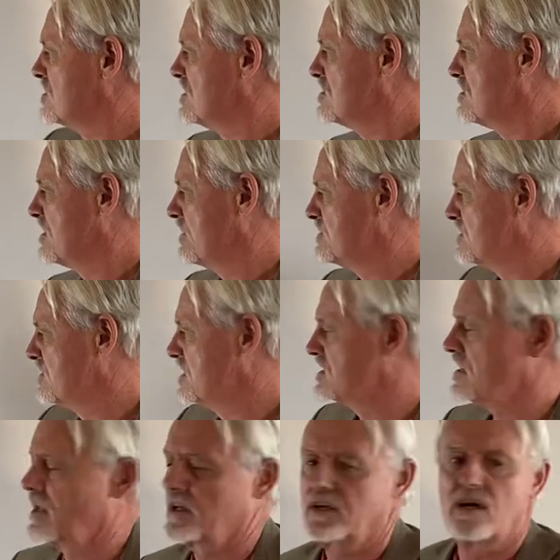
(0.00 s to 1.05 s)
in terms of these
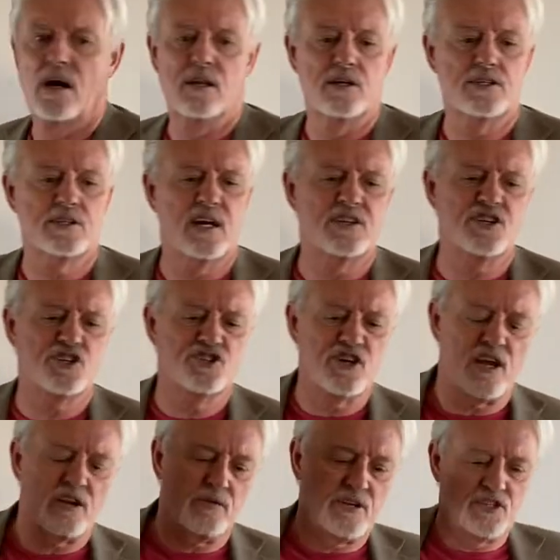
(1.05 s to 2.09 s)
other colors and just
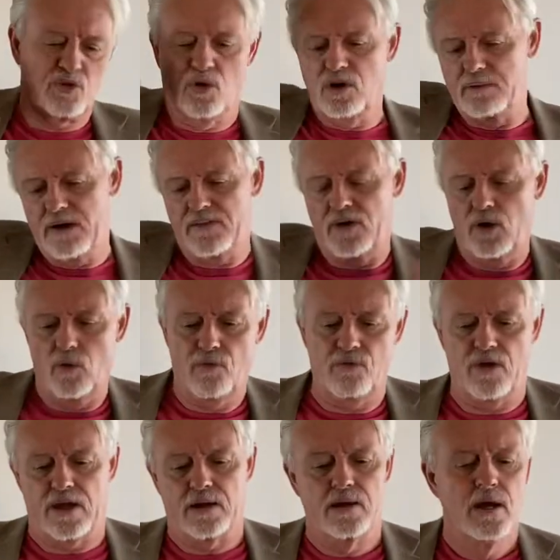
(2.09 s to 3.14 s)
generally talk about the whole
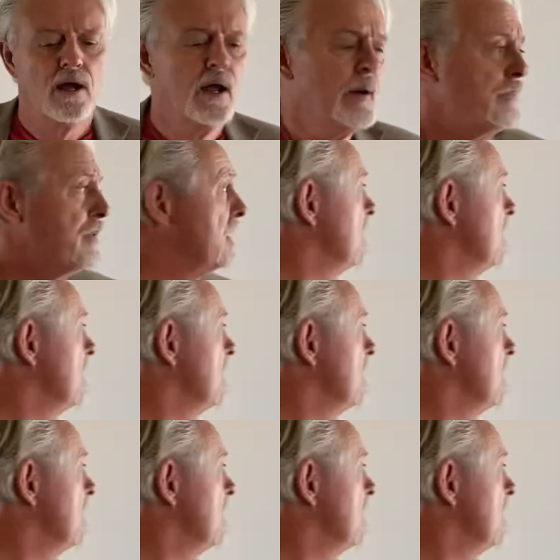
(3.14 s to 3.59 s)
thing. But